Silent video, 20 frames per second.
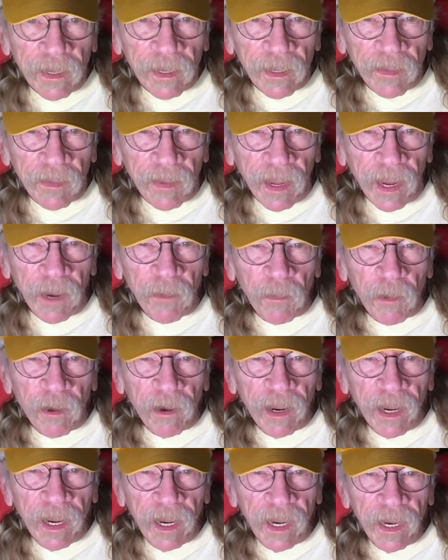They
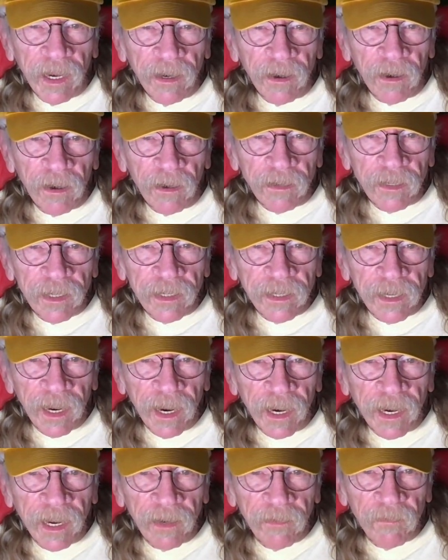were eager to
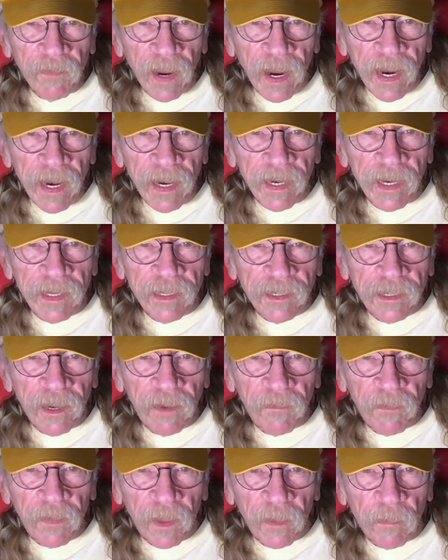take advantage of the